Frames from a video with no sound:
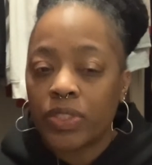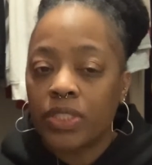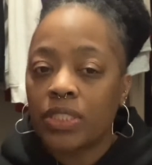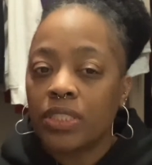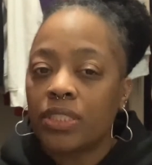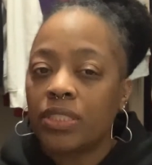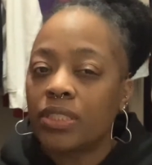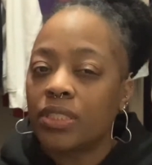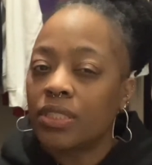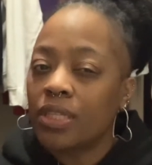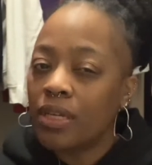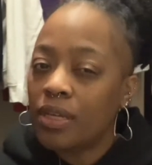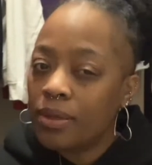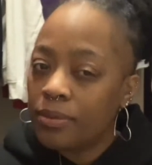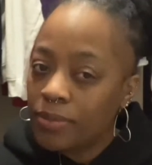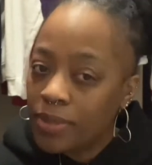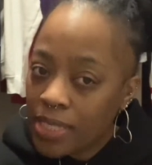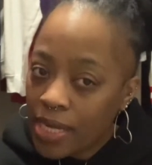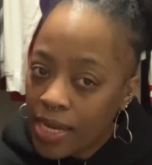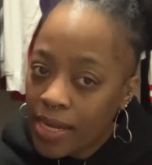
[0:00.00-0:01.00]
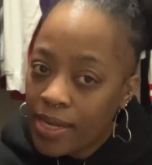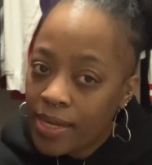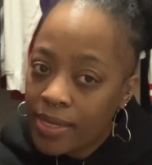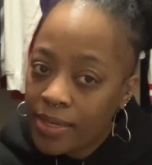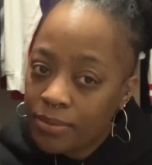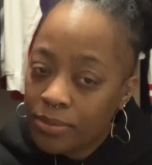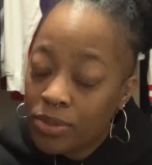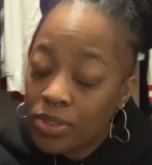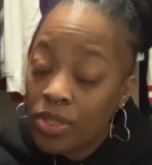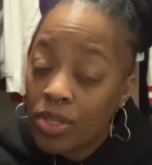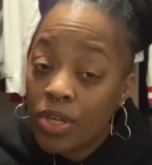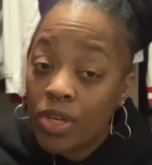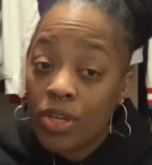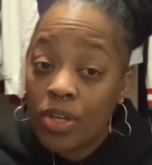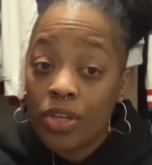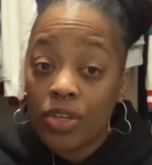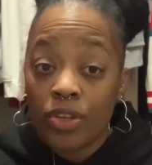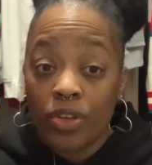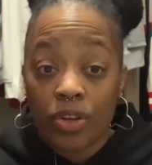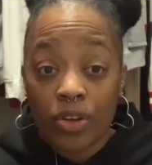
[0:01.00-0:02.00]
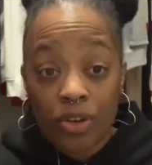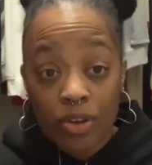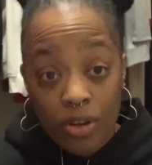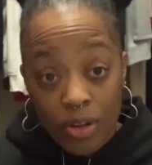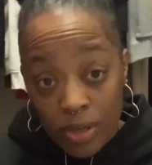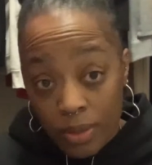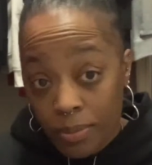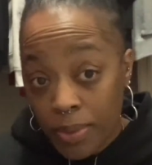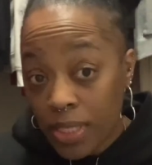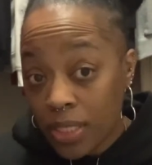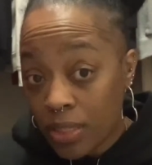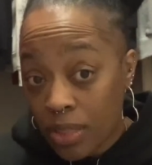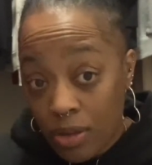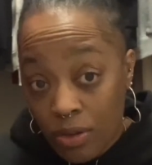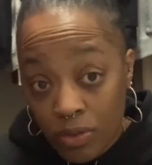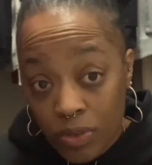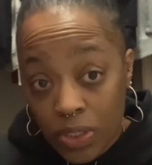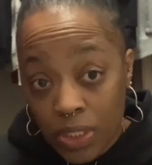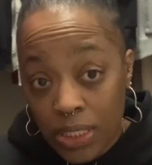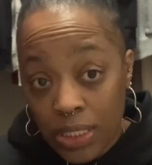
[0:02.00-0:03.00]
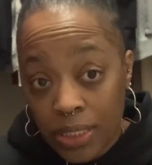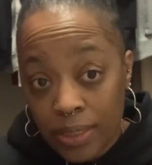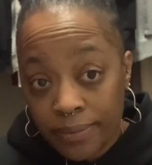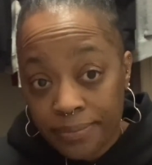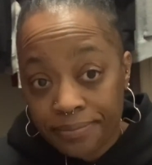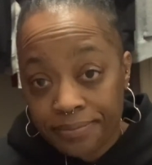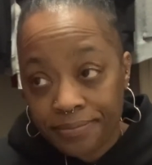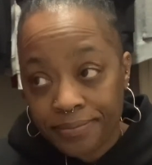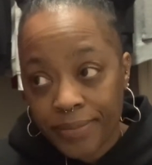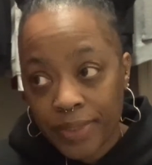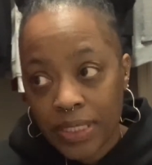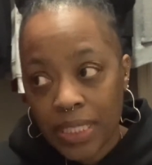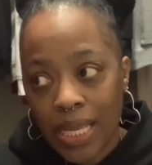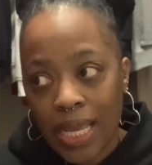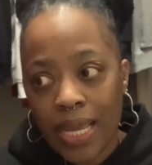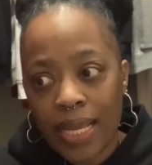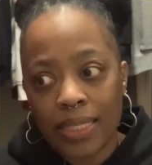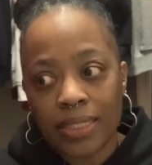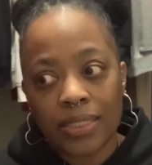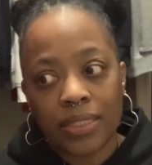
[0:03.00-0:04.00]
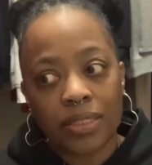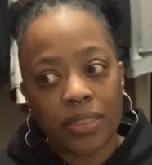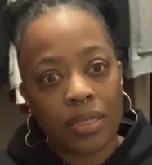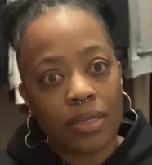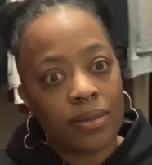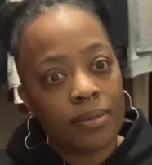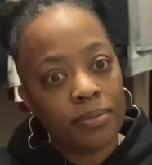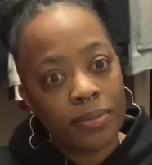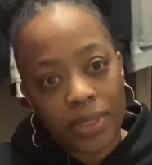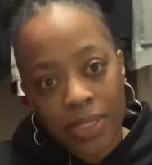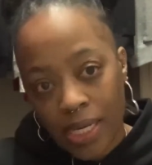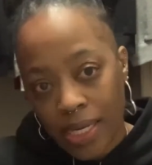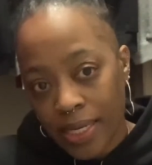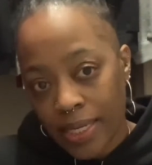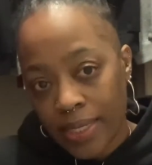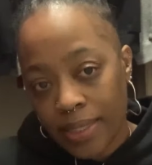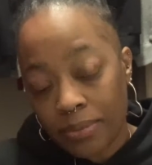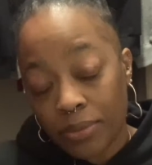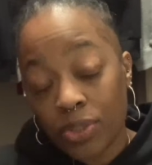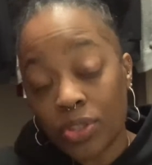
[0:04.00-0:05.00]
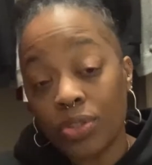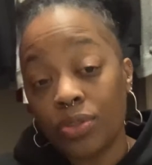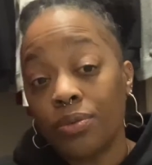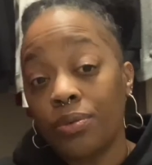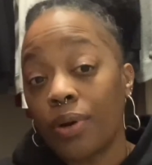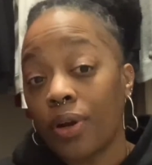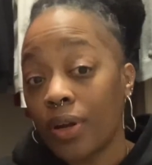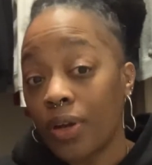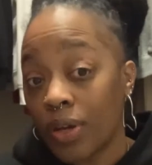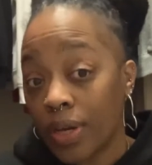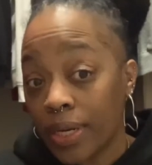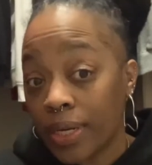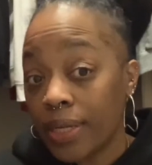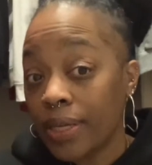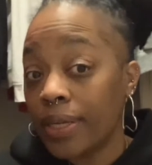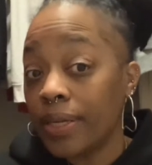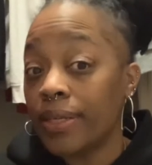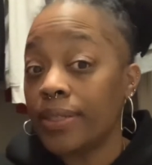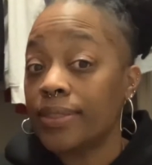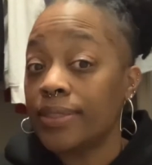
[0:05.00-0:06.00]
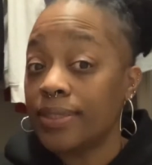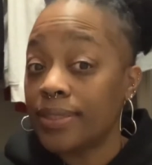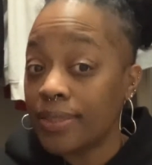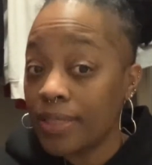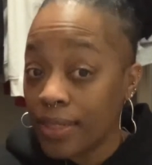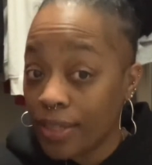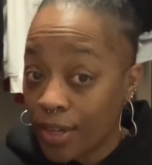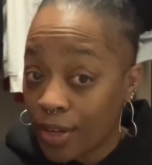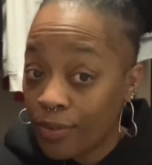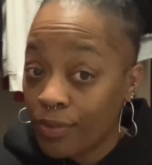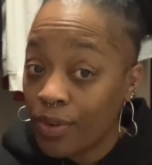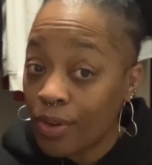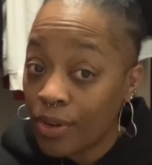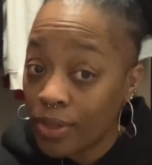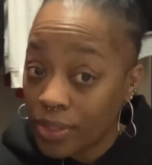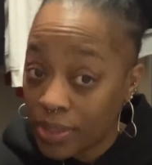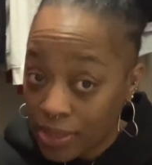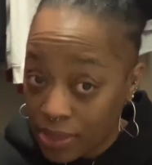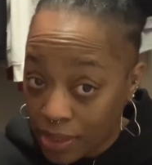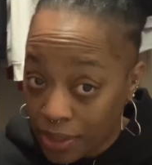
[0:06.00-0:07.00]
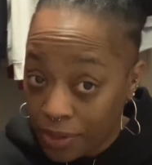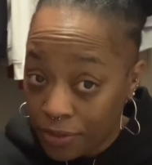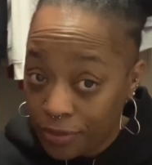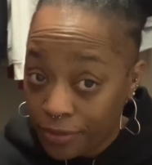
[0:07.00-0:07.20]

Sometimes you're gonna be lonely. And sometimes you are gonna get sick of yourself.